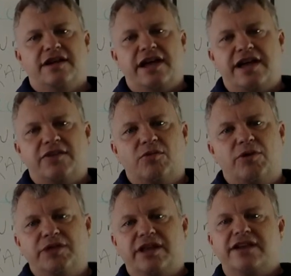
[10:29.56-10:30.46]
And what
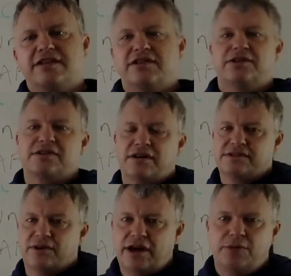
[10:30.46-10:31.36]
we'd like to do is
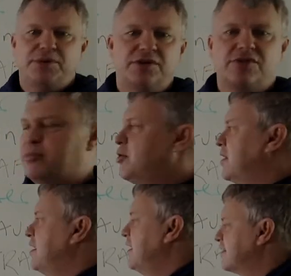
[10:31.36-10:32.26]
also help you to the
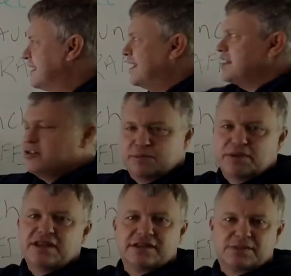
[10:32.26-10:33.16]
point to get you to
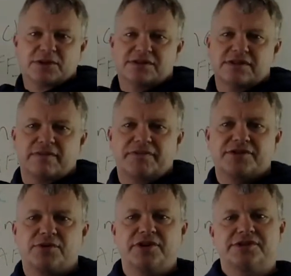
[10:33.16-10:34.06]
be this person.
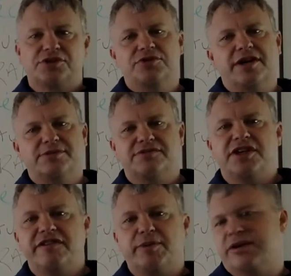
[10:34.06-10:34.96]
So really, there's 2 types of
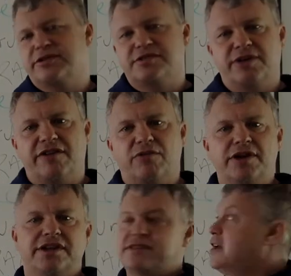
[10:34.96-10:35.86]
JV partners that we have. One
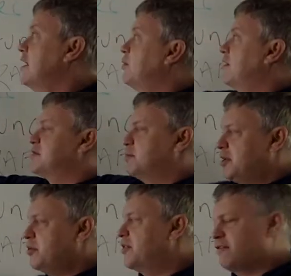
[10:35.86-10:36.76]
is we have some
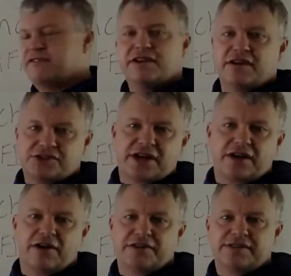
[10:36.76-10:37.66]
people that check
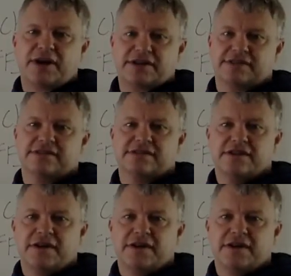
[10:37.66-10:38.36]
all these boxes.